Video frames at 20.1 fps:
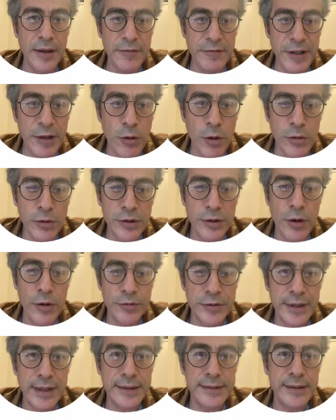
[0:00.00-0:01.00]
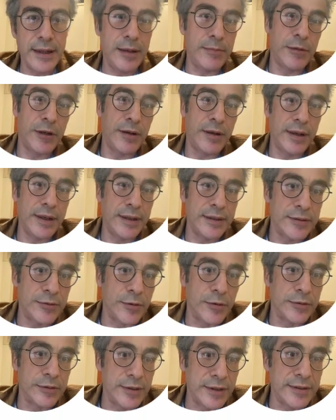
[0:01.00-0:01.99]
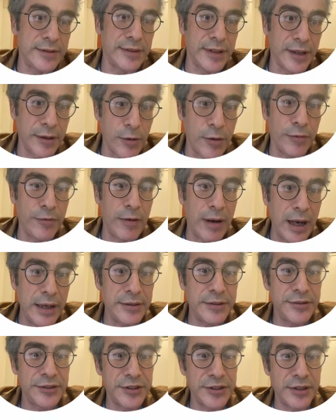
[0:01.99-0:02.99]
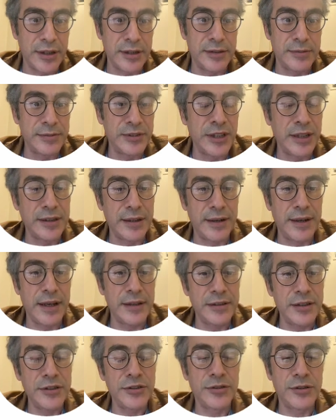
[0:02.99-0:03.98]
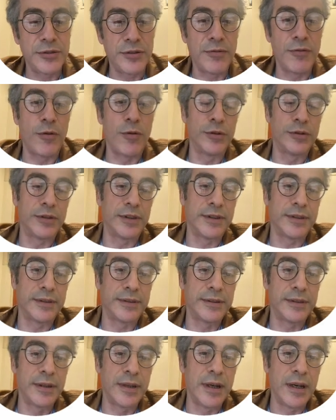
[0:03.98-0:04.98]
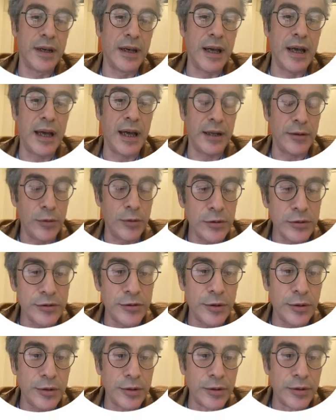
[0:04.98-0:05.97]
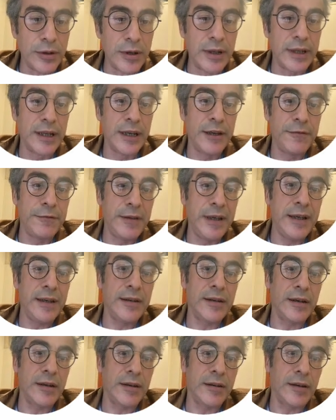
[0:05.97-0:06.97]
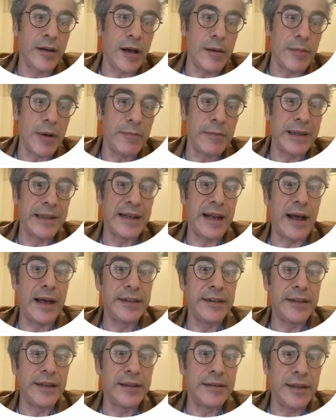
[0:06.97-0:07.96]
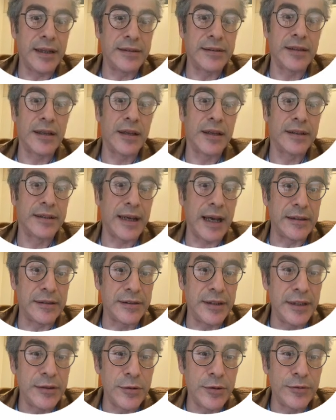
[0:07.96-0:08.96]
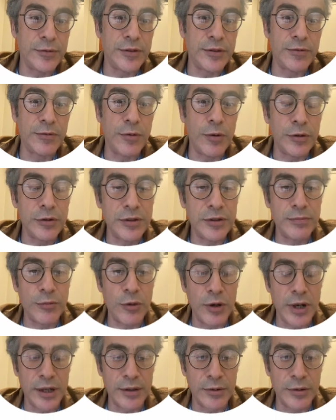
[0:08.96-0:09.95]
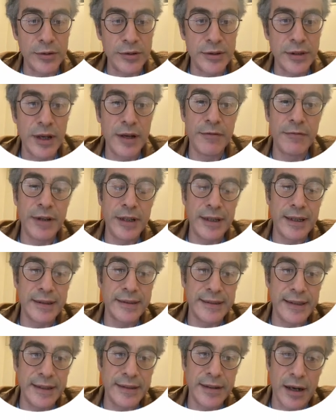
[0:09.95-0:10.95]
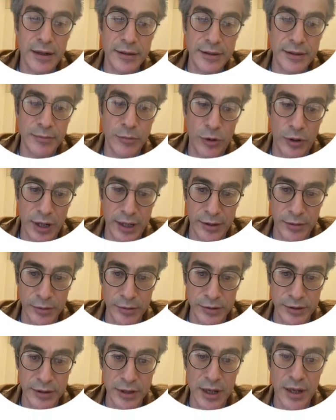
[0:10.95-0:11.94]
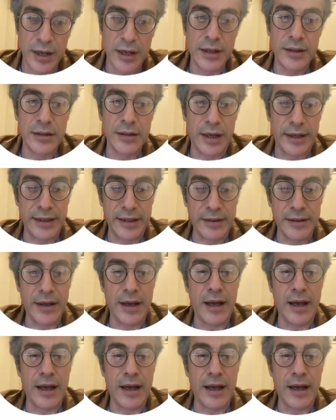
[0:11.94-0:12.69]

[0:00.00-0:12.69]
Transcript: We all know that MRI is consisting of hydrogen atoms that are attached to the water. And also, if we come up with an idea that get rid of the water molecules, we can see the other molecules, like